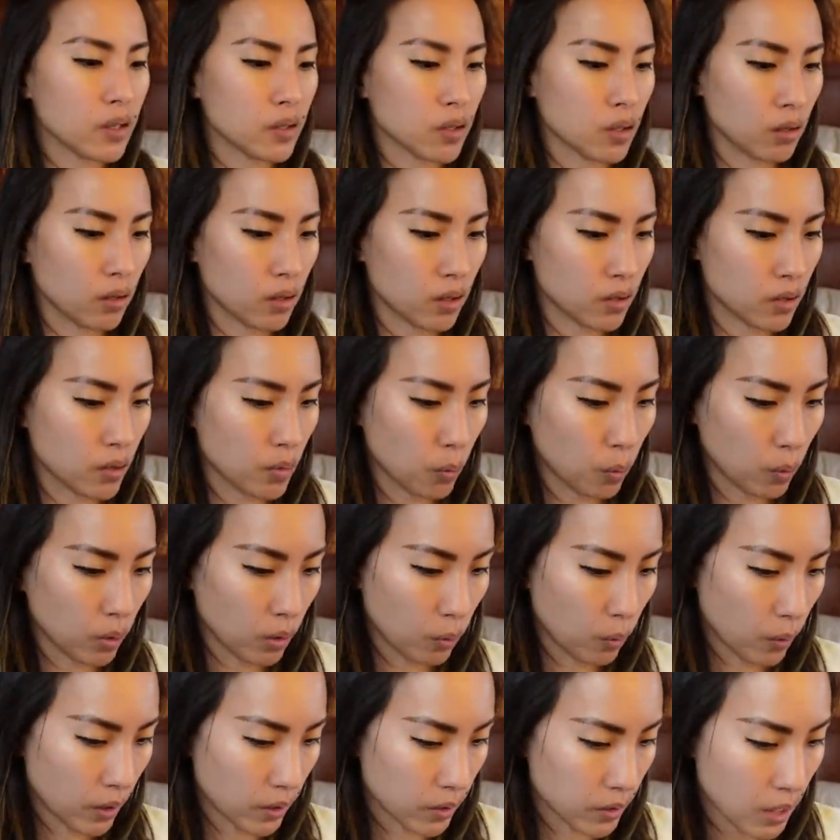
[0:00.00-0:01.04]
as good as the wool
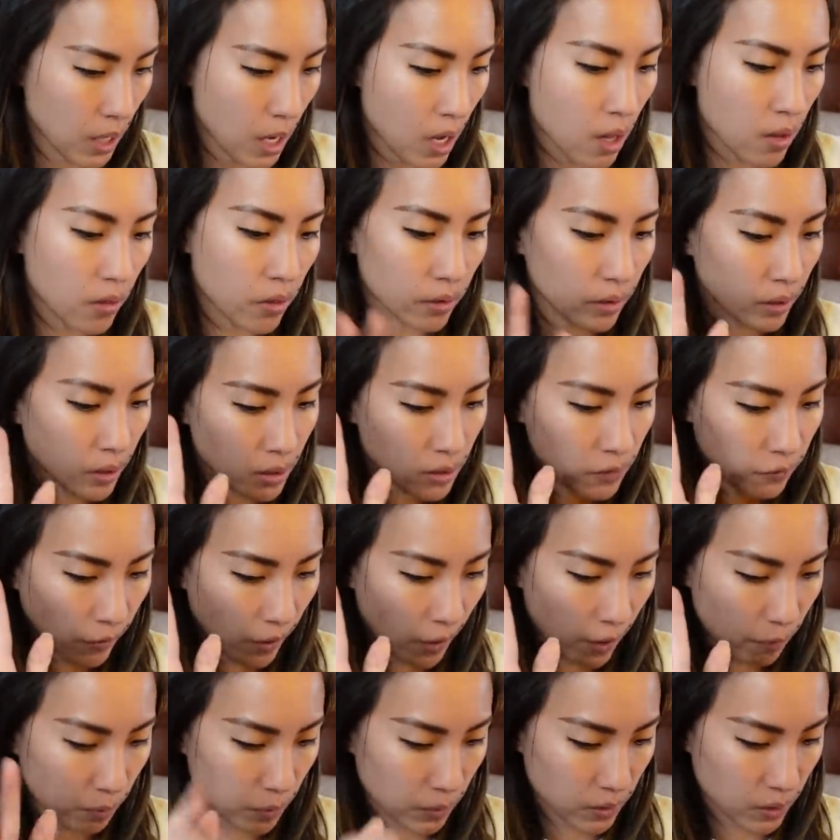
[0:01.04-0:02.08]
ones. There is
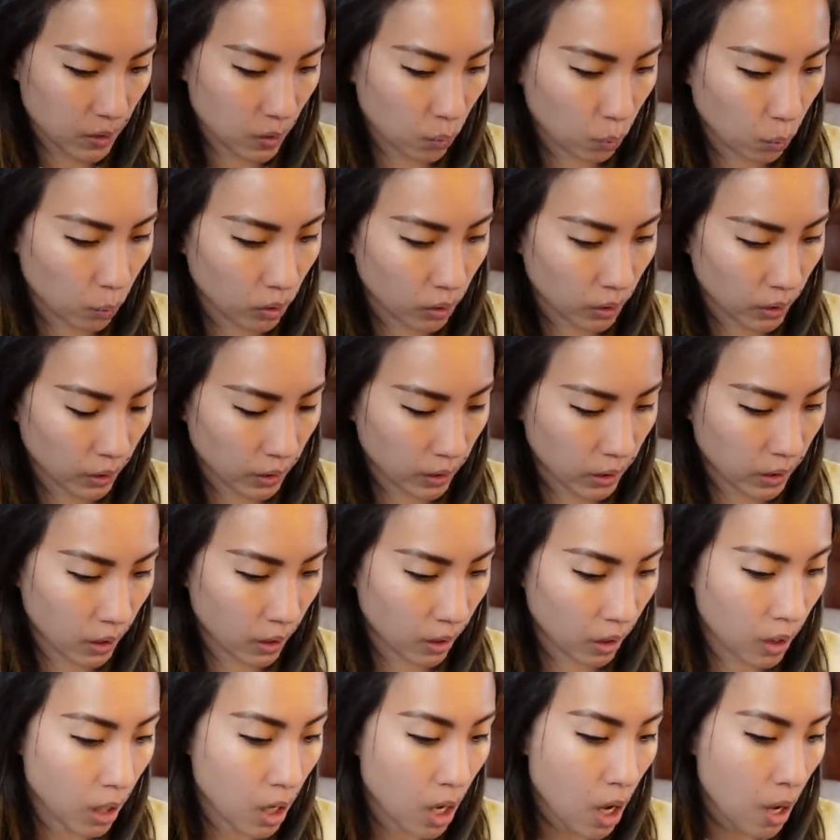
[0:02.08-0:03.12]
5% wool in
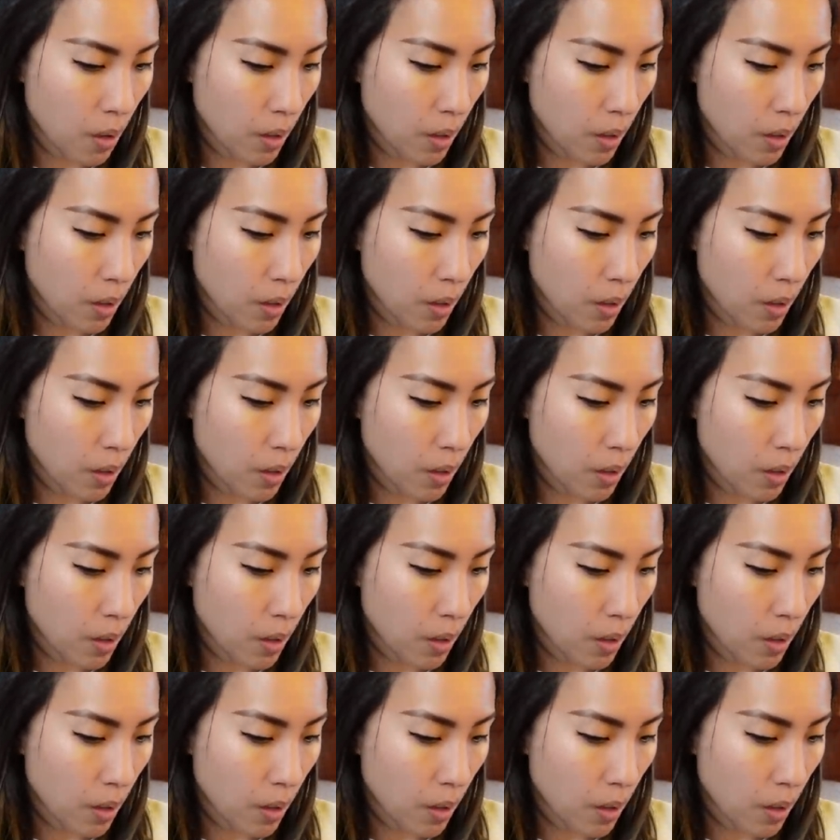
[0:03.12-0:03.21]
here.